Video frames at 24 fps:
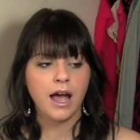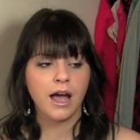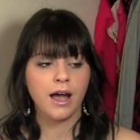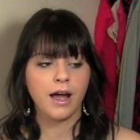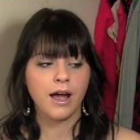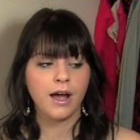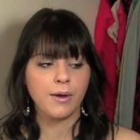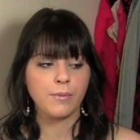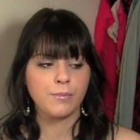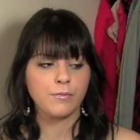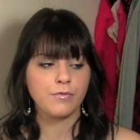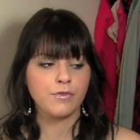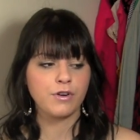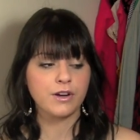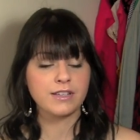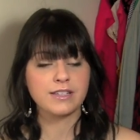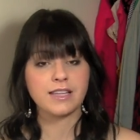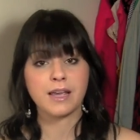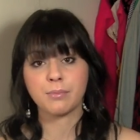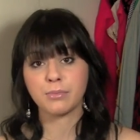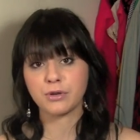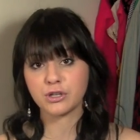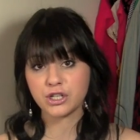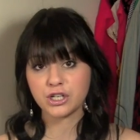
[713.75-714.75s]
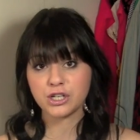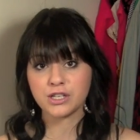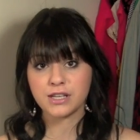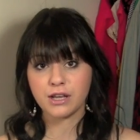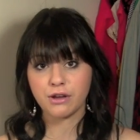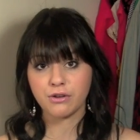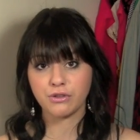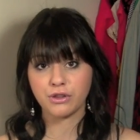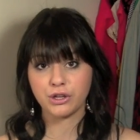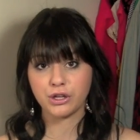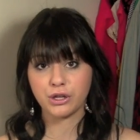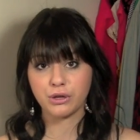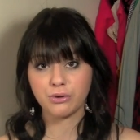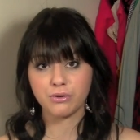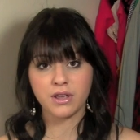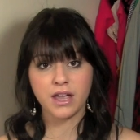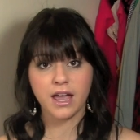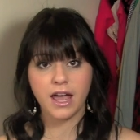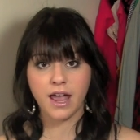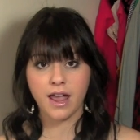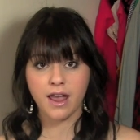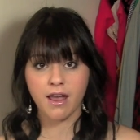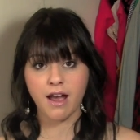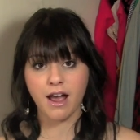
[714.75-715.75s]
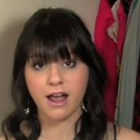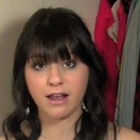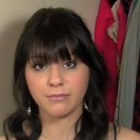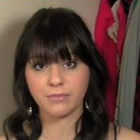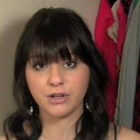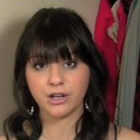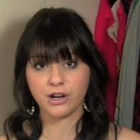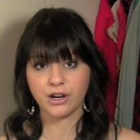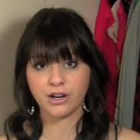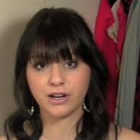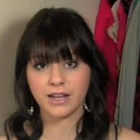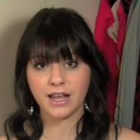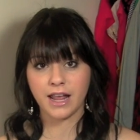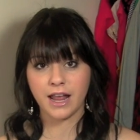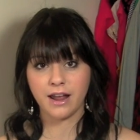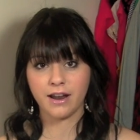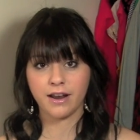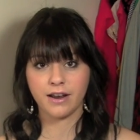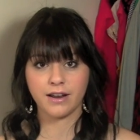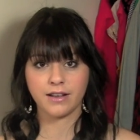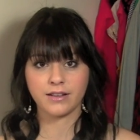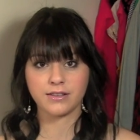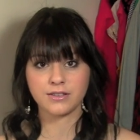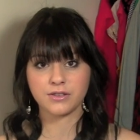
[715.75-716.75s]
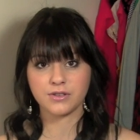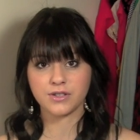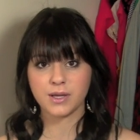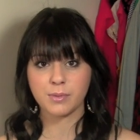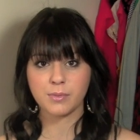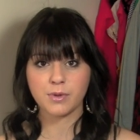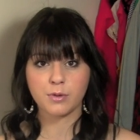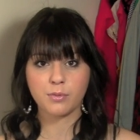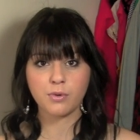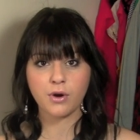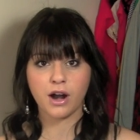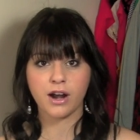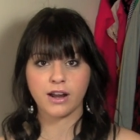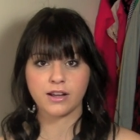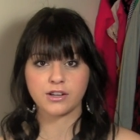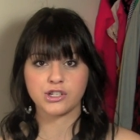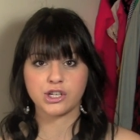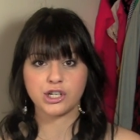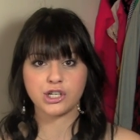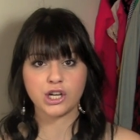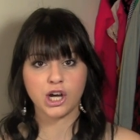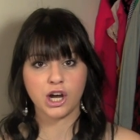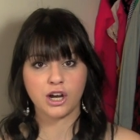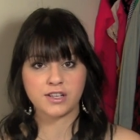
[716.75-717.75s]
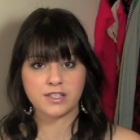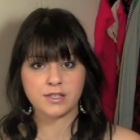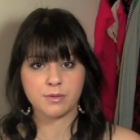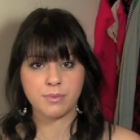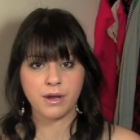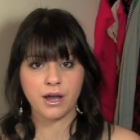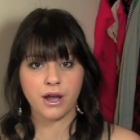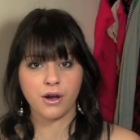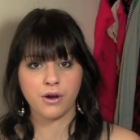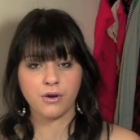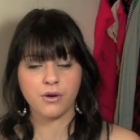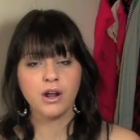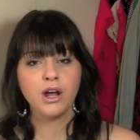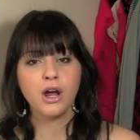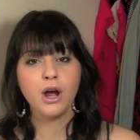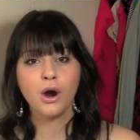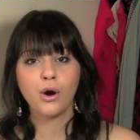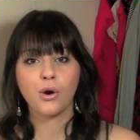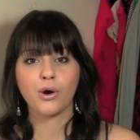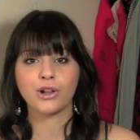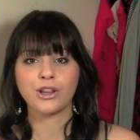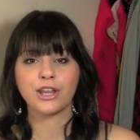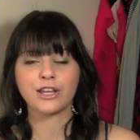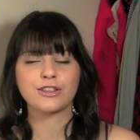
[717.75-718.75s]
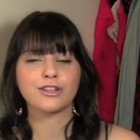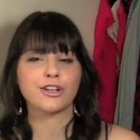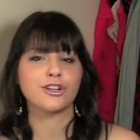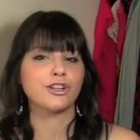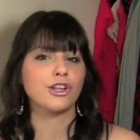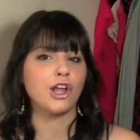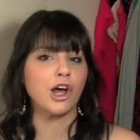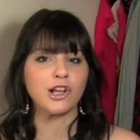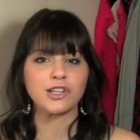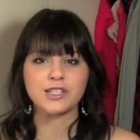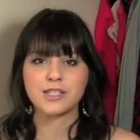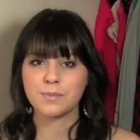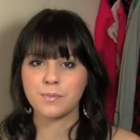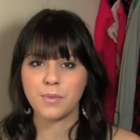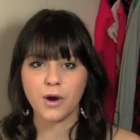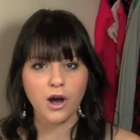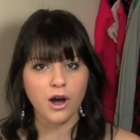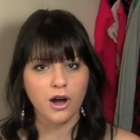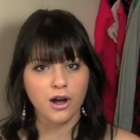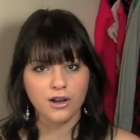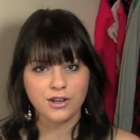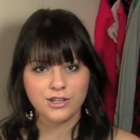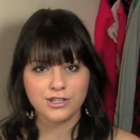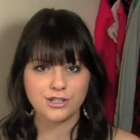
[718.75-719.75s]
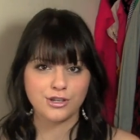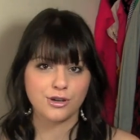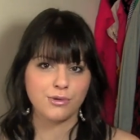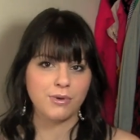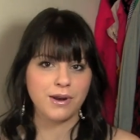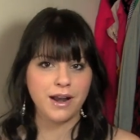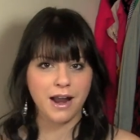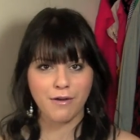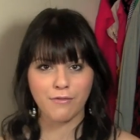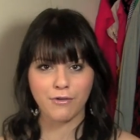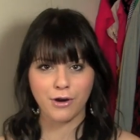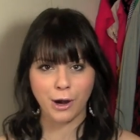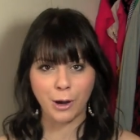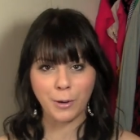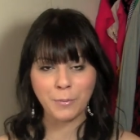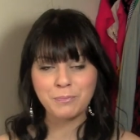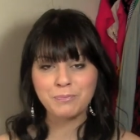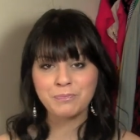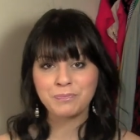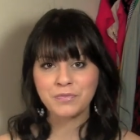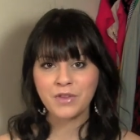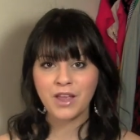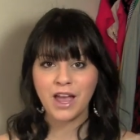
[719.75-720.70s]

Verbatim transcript: Um, for example, she's out in the U K, I'm here in Canada, so some of the products she talks about, or like the glossy box or whatever,